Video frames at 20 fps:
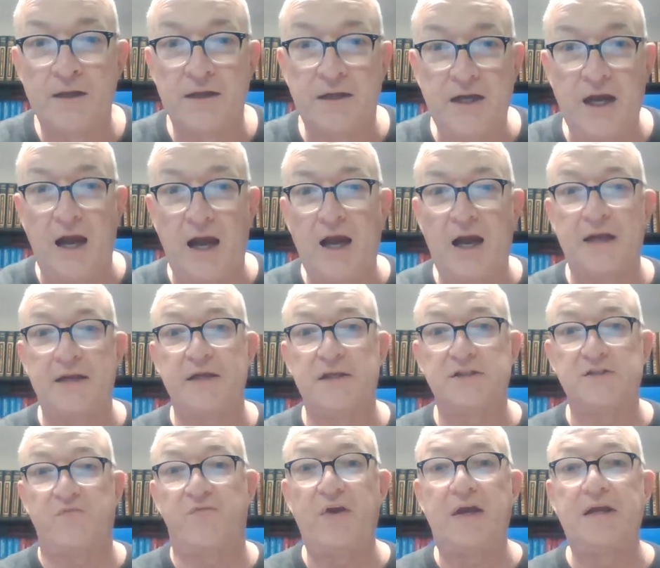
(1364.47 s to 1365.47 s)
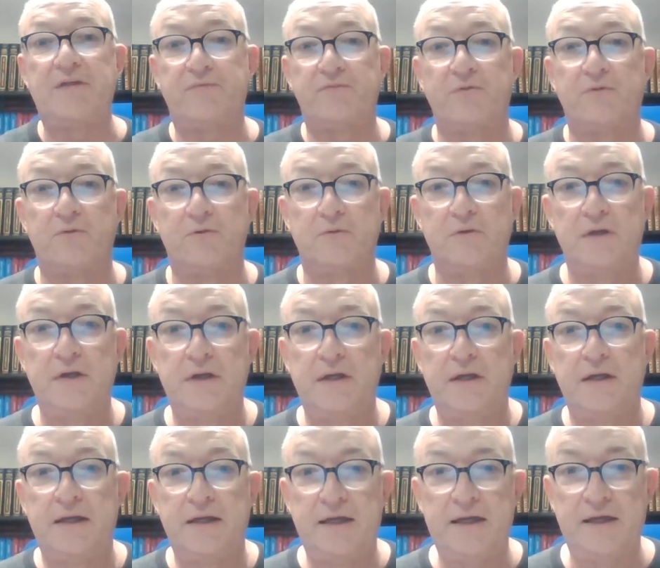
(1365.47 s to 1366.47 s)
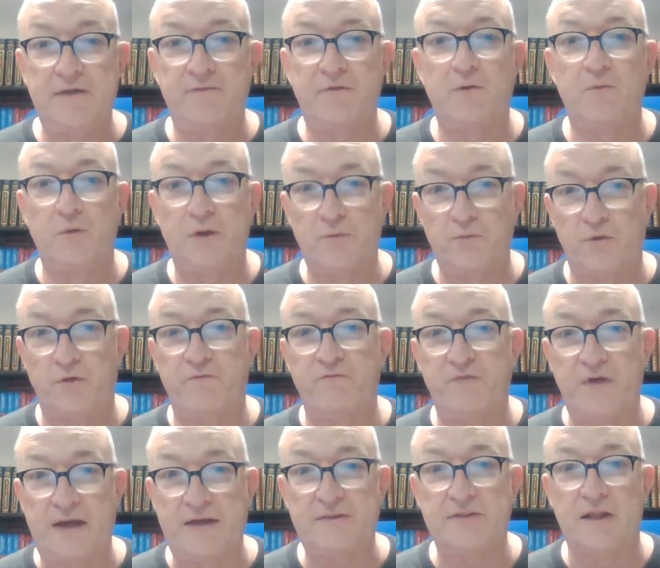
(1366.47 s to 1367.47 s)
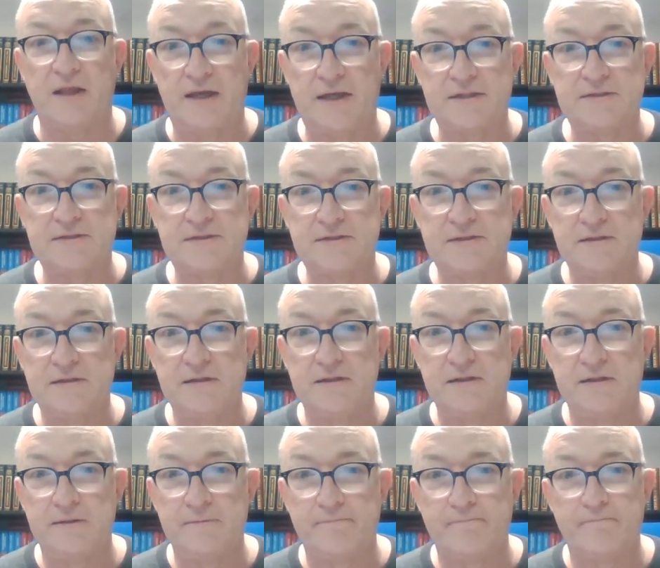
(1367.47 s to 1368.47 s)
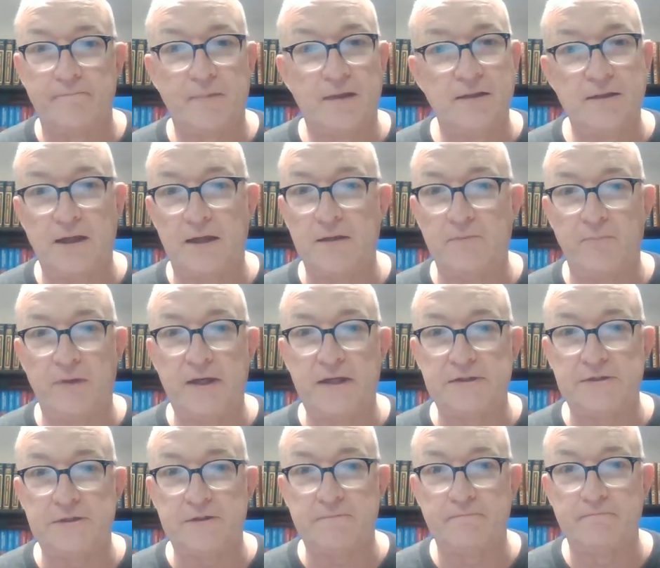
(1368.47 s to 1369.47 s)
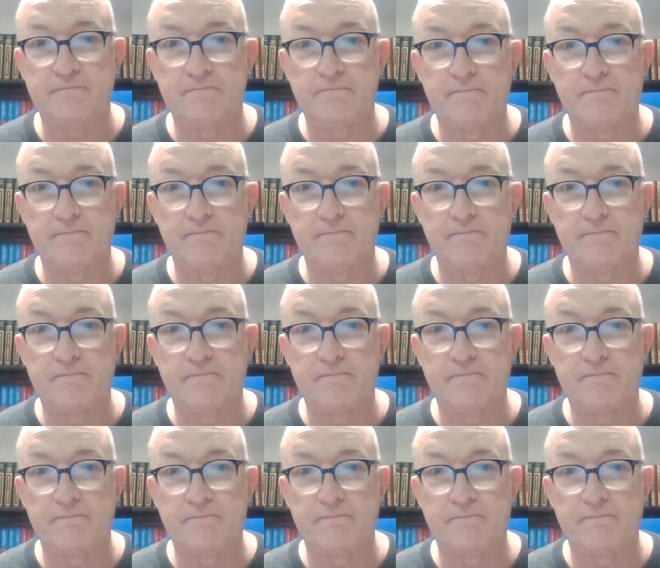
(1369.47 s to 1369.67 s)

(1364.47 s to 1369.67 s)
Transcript: God is faithful even when we're faithless. Isn't that amazing?